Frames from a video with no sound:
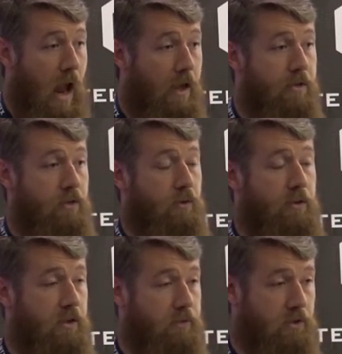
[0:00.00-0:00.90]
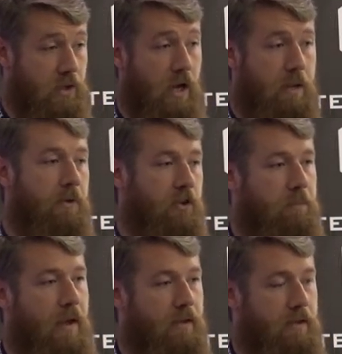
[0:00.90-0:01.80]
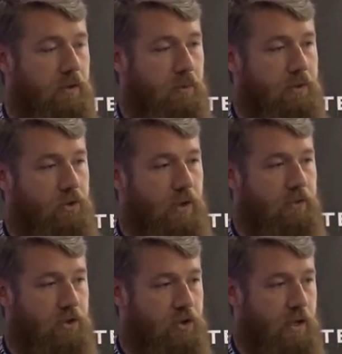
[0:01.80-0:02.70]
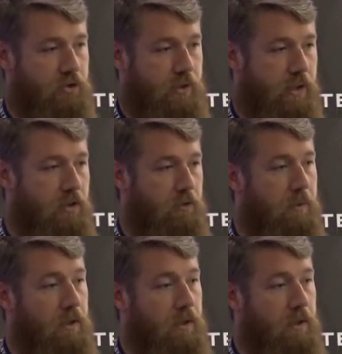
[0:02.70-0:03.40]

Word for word: and then the rest of our time is spent dealing with what the transition actually does,